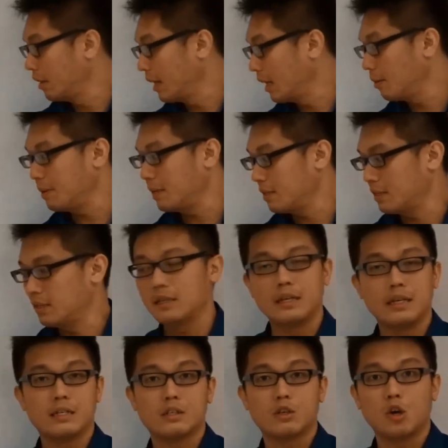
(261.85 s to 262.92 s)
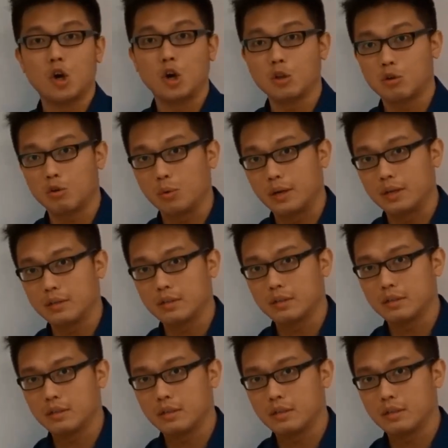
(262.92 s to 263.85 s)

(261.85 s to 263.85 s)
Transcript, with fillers: ABD is congruent